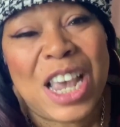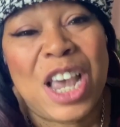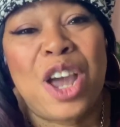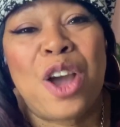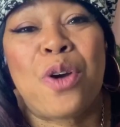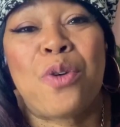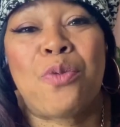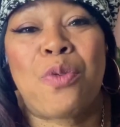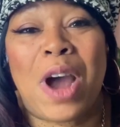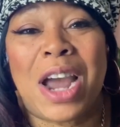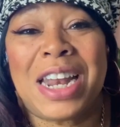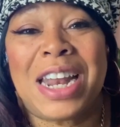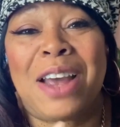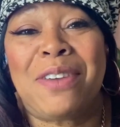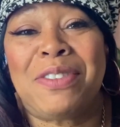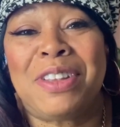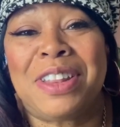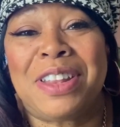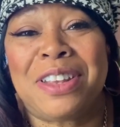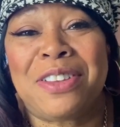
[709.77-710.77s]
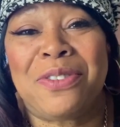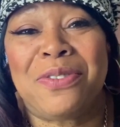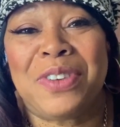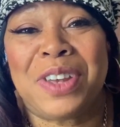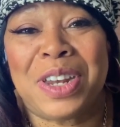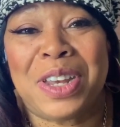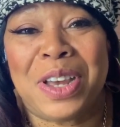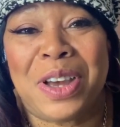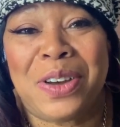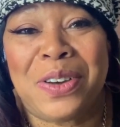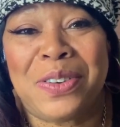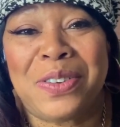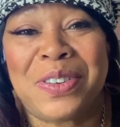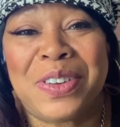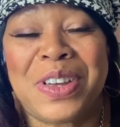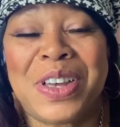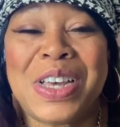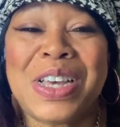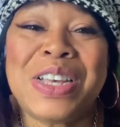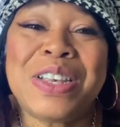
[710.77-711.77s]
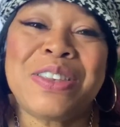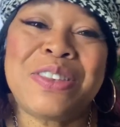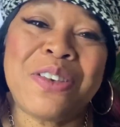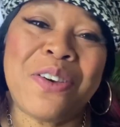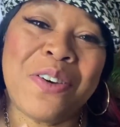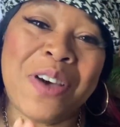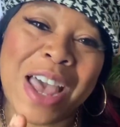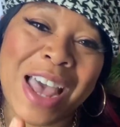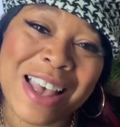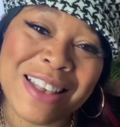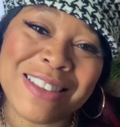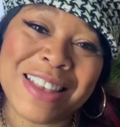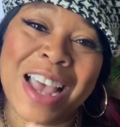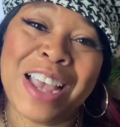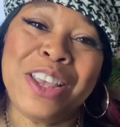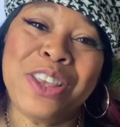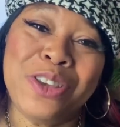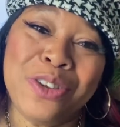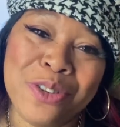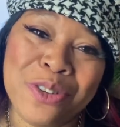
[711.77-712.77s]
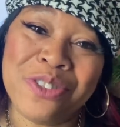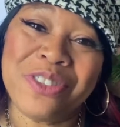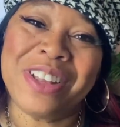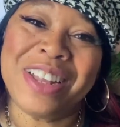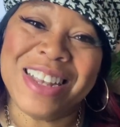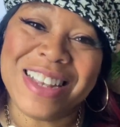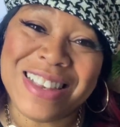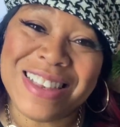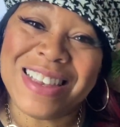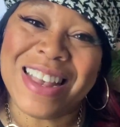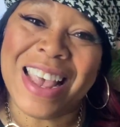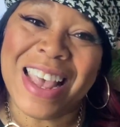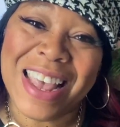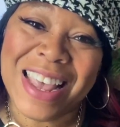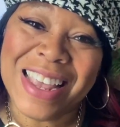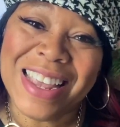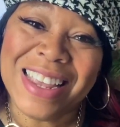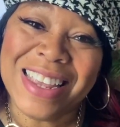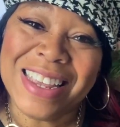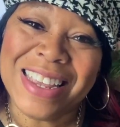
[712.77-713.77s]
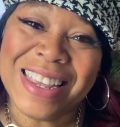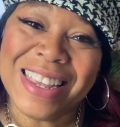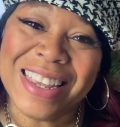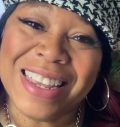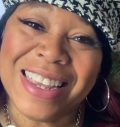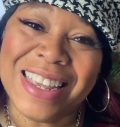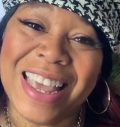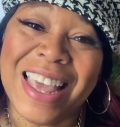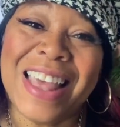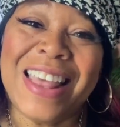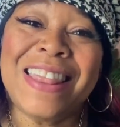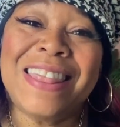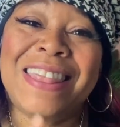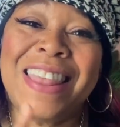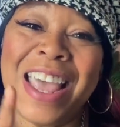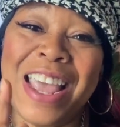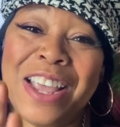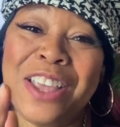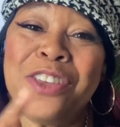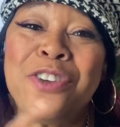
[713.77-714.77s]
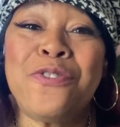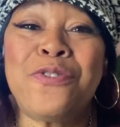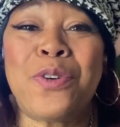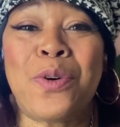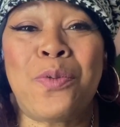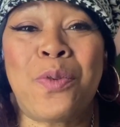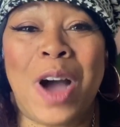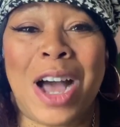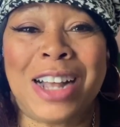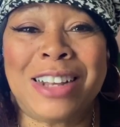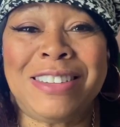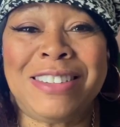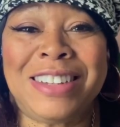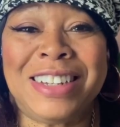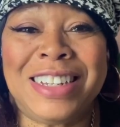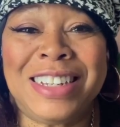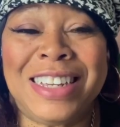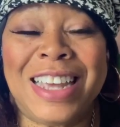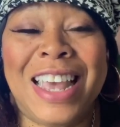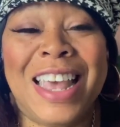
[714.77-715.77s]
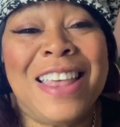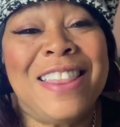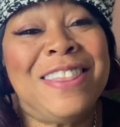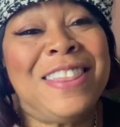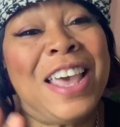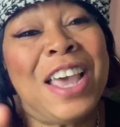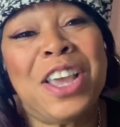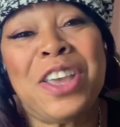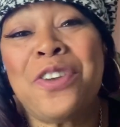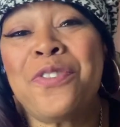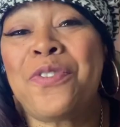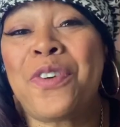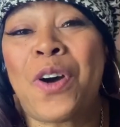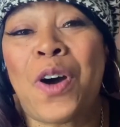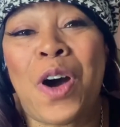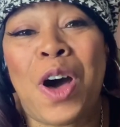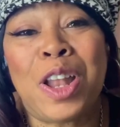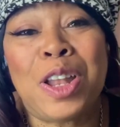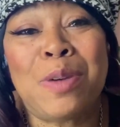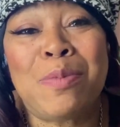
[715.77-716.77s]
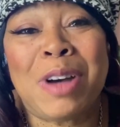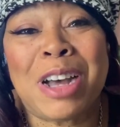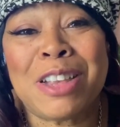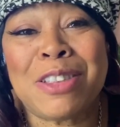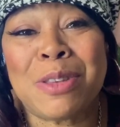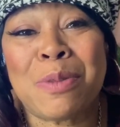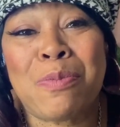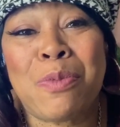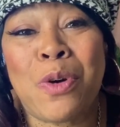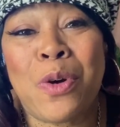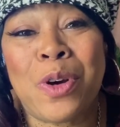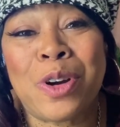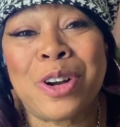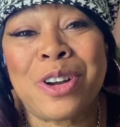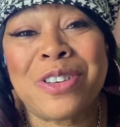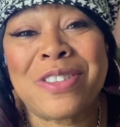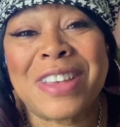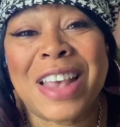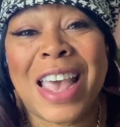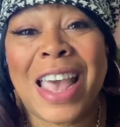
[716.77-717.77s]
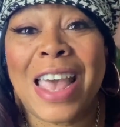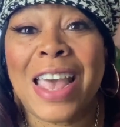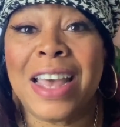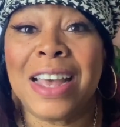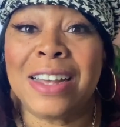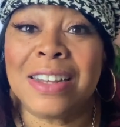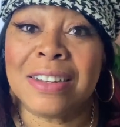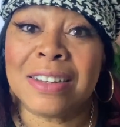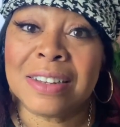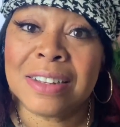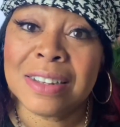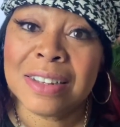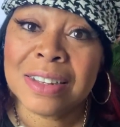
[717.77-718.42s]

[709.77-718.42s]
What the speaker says: right after this video. So as I usually say, thank you for watching. Thank you for all of my supporters, and